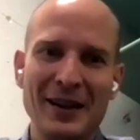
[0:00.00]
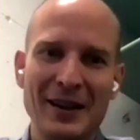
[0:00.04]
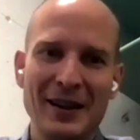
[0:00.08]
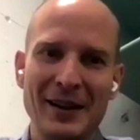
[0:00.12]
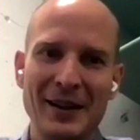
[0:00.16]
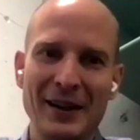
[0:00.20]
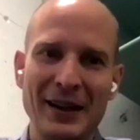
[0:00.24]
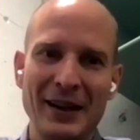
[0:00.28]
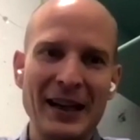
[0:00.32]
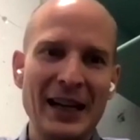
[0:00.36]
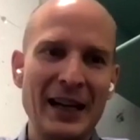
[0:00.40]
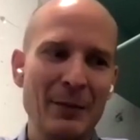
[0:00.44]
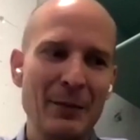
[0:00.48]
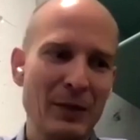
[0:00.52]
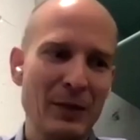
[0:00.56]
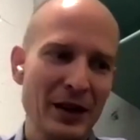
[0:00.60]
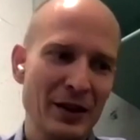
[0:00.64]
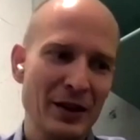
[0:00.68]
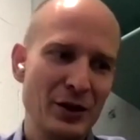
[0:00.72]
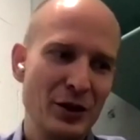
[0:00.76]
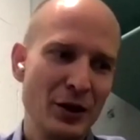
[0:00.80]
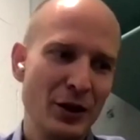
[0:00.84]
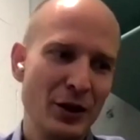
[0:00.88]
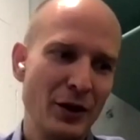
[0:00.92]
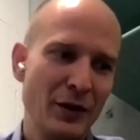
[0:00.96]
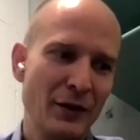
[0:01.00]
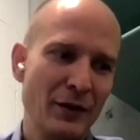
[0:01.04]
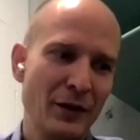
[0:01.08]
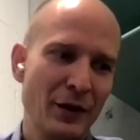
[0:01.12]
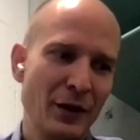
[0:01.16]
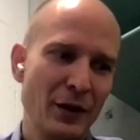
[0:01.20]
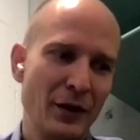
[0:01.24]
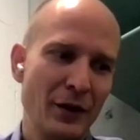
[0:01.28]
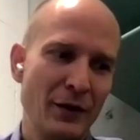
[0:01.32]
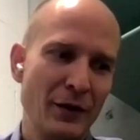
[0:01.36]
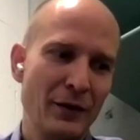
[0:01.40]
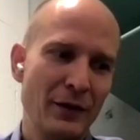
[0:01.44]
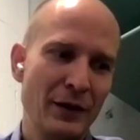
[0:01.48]
uh, image of
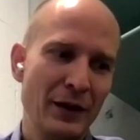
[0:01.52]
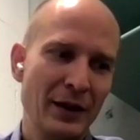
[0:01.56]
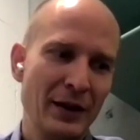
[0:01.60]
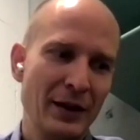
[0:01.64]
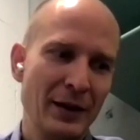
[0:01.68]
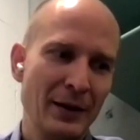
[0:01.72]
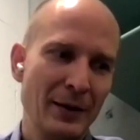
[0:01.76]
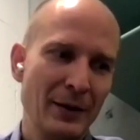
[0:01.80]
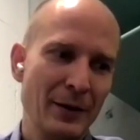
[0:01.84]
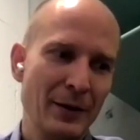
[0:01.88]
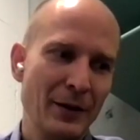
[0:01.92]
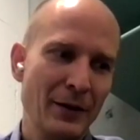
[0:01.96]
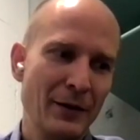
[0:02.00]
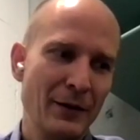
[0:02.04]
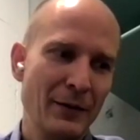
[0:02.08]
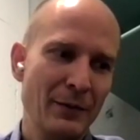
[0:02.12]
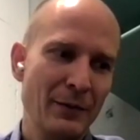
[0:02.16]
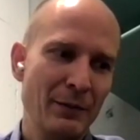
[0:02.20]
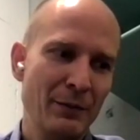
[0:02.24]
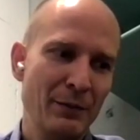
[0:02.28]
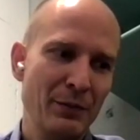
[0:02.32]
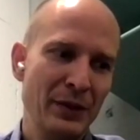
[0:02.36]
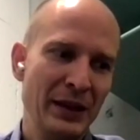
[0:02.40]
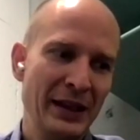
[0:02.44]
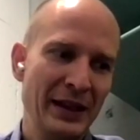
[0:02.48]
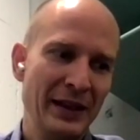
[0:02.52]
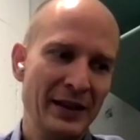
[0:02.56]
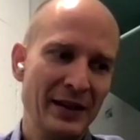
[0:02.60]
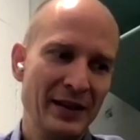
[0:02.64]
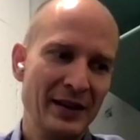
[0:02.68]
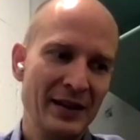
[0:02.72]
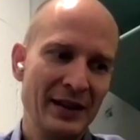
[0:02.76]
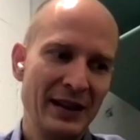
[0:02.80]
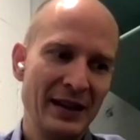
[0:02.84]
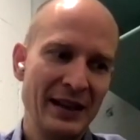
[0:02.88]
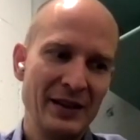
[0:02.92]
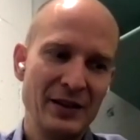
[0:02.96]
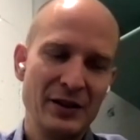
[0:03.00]
of uh, of being
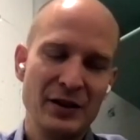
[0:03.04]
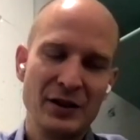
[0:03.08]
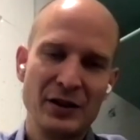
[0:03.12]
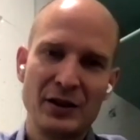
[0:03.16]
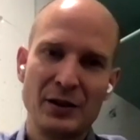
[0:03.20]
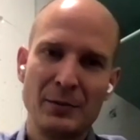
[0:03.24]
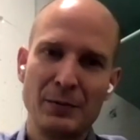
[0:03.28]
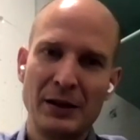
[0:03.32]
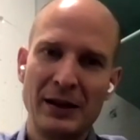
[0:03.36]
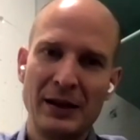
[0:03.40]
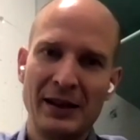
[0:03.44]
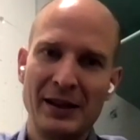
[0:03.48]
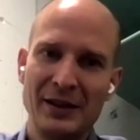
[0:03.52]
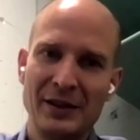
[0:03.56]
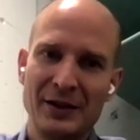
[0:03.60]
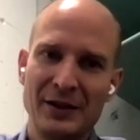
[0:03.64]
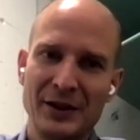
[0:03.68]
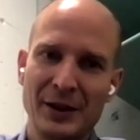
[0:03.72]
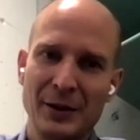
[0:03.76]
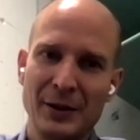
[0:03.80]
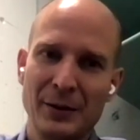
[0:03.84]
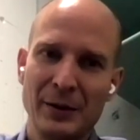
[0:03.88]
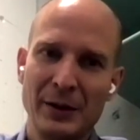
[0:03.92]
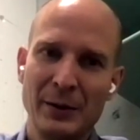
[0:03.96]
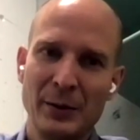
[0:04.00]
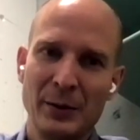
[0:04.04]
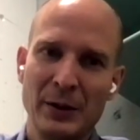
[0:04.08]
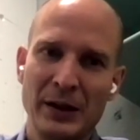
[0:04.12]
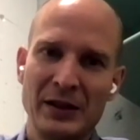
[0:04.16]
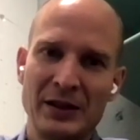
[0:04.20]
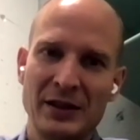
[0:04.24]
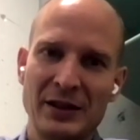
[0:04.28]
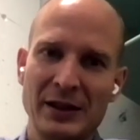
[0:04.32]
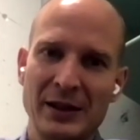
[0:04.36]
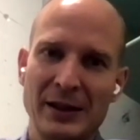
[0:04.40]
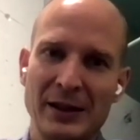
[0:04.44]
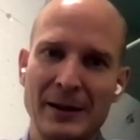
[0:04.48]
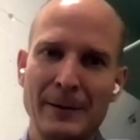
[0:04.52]
an energy supplier. So it,
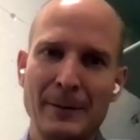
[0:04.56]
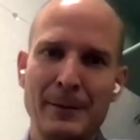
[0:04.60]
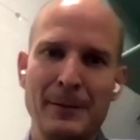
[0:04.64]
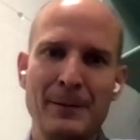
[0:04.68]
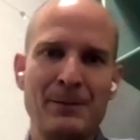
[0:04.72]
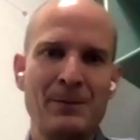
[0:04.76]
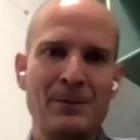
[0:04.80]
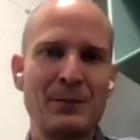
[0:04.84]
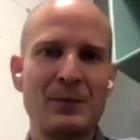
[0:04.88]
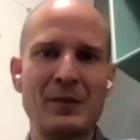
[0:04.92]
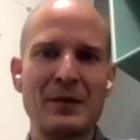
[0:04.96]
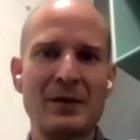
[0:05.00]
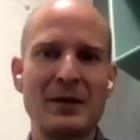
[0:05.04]
it's um,